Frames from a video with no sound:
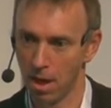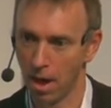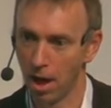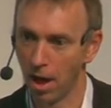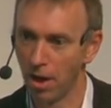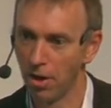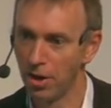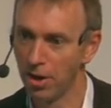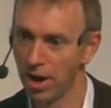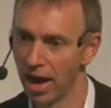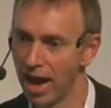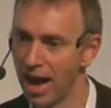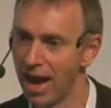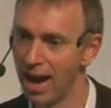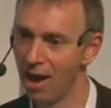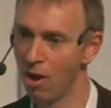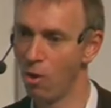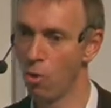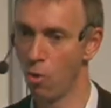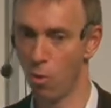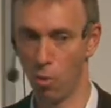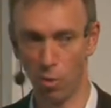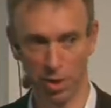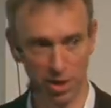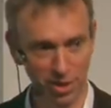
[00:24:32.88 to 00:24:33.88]
And
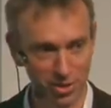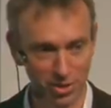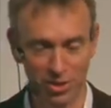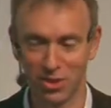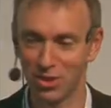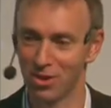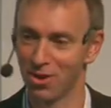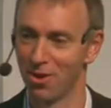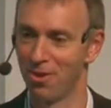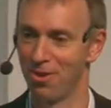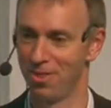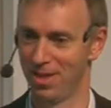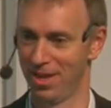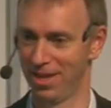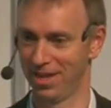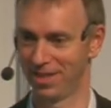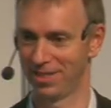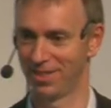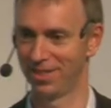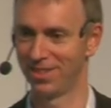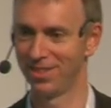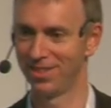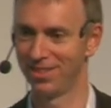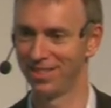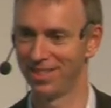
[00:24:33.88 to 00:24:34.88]
now we can start the
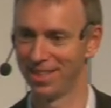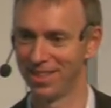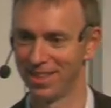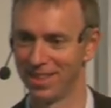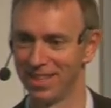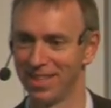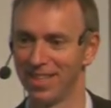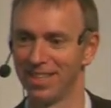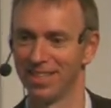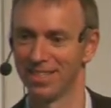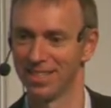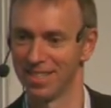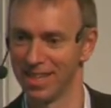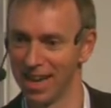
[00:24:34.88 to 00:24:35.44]
exciting things.